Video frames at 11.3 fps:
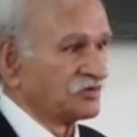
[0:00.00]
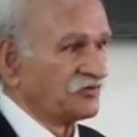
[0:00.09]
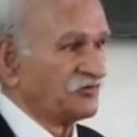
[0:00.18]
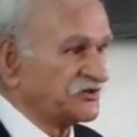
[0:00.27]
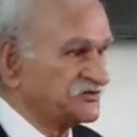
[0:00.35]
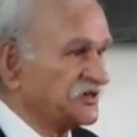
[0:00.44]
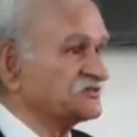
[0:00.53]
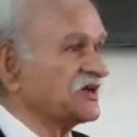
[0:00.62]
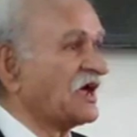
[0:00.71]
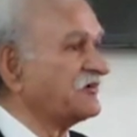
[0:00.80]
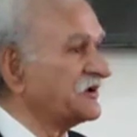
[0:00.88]
which
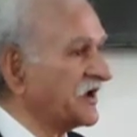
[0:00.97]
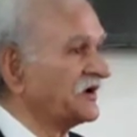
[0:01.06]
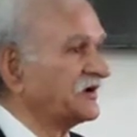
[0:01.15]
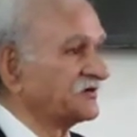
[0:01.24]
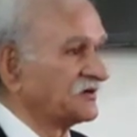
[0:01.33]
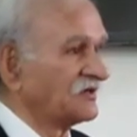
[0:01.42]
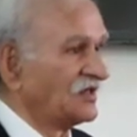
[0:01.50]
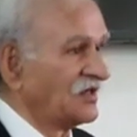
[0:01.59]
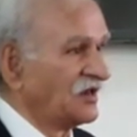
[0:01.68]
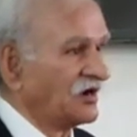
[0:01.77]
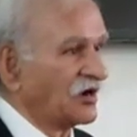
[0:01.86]
is evident
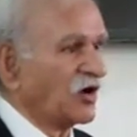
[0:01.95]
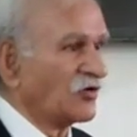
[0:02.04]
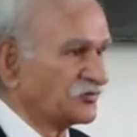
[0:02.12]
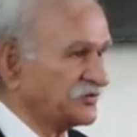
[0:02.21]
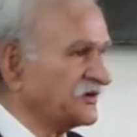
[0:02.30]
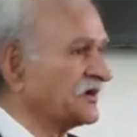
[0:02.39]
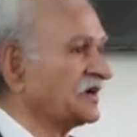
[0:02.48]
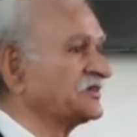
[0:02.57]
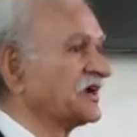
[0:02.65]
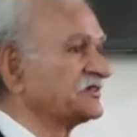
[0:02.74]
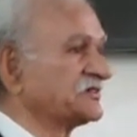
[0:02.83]
of the
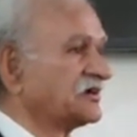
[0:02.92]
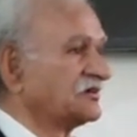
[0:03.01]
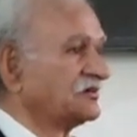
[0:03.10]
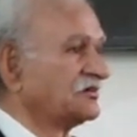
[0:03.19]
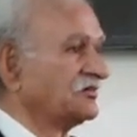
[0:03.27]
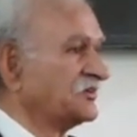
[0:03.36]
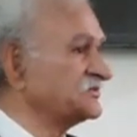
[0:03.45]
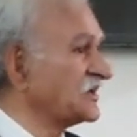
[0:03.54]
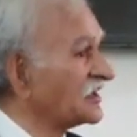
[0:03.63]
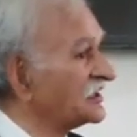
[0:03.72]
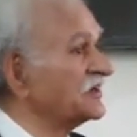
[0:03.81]
transaction which
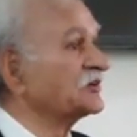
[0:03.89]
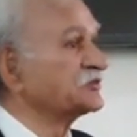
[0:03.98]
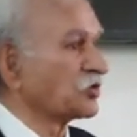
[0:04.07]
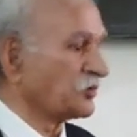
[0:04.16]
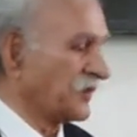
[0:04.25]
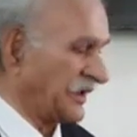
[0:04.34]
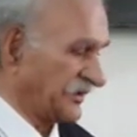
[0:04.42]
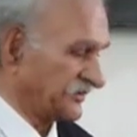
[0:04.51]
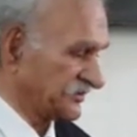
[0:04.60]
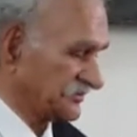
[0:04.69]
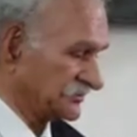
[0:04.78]
earlier took place.